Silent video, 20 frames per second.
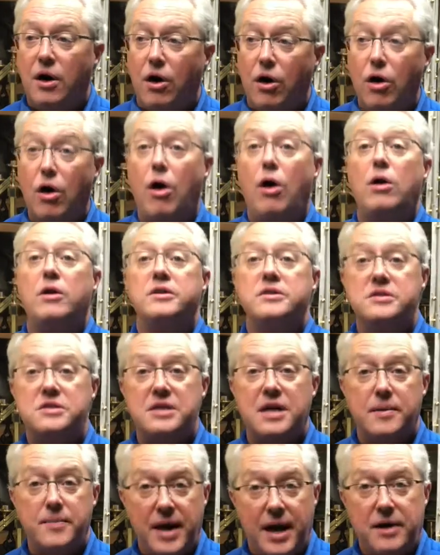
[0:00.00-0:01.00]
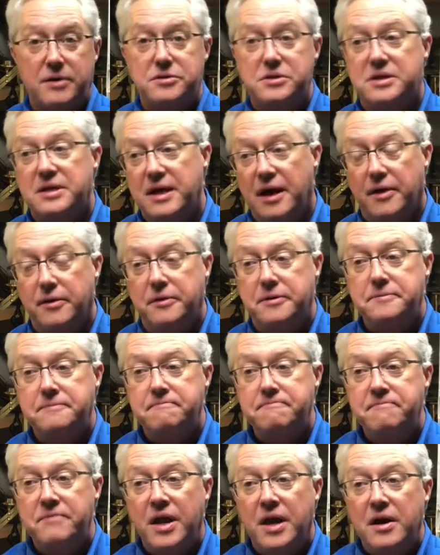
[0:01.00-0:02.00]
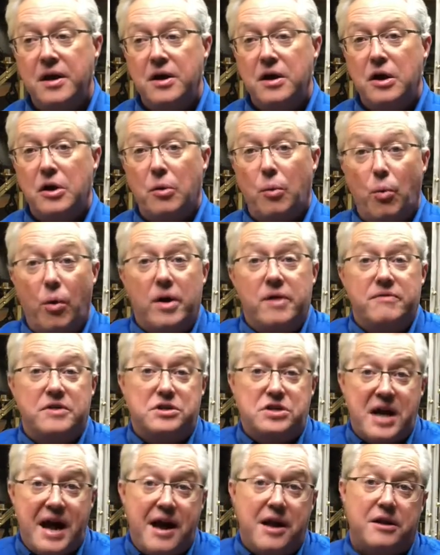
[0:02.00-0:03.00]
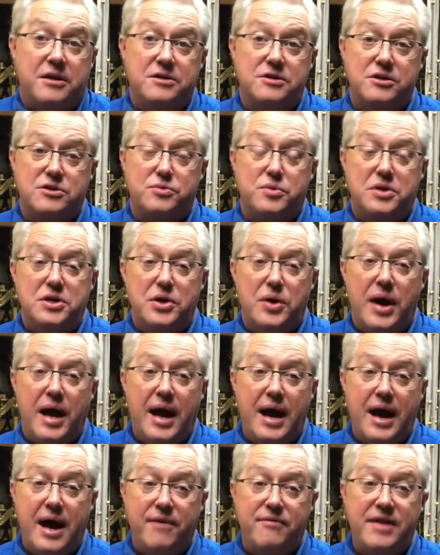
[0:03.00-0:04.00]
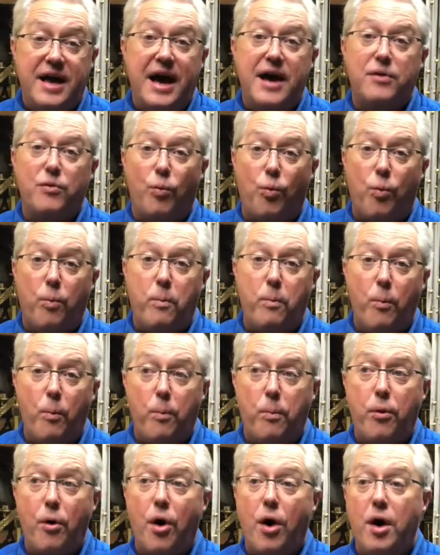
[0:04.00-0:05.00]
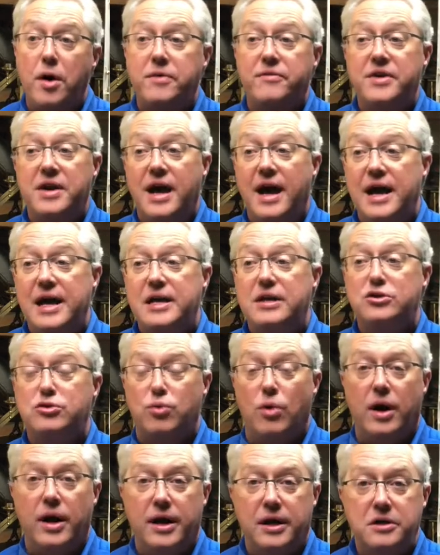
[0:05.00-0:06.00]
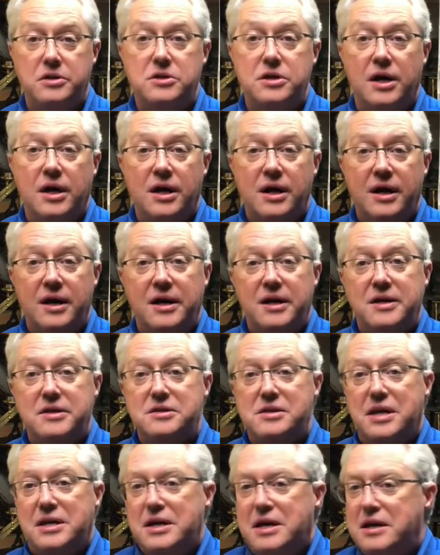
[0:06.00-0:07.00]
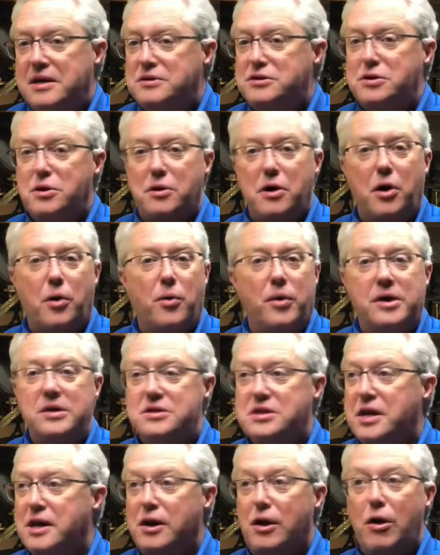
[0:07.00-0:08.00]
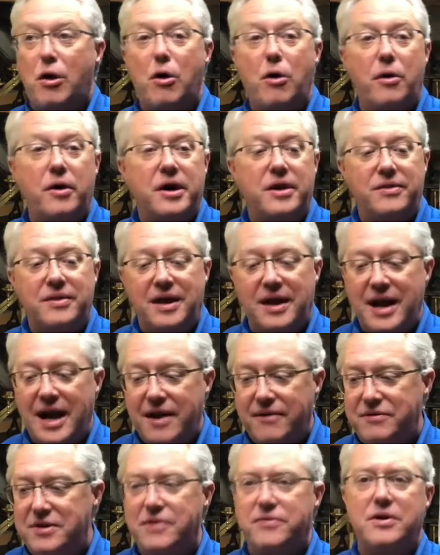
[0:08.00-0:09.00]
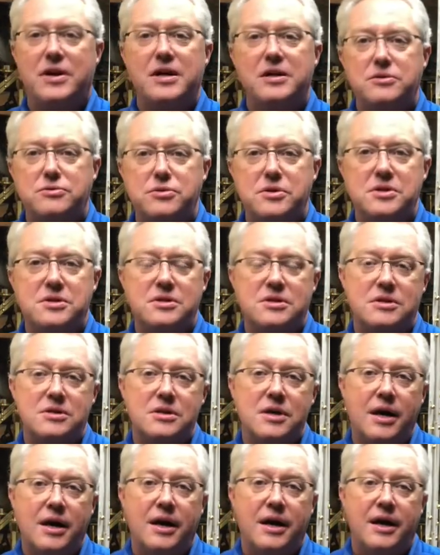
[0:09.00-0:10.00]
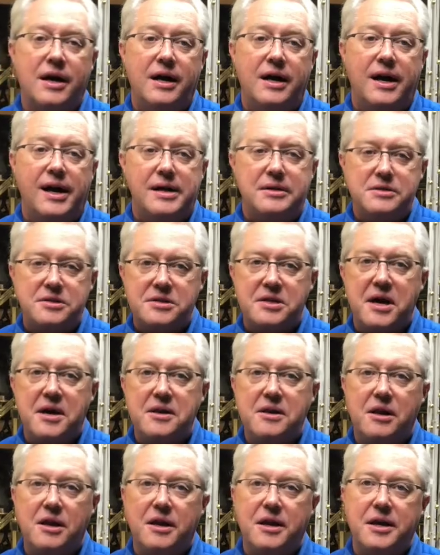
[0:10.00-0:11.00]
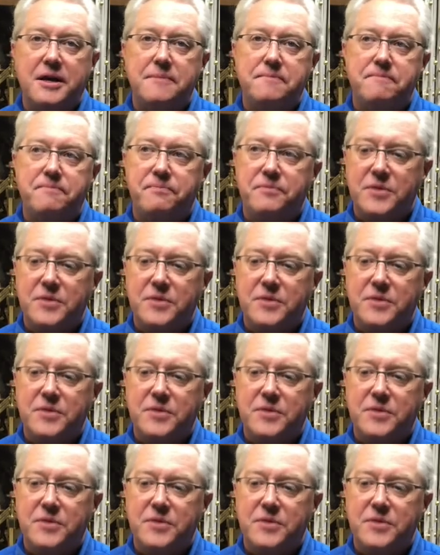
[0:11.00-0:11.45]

are all in the same house together. One of the challenges when you have that broad of an age range is that kids don't always get along and they have different interests. And suddenly,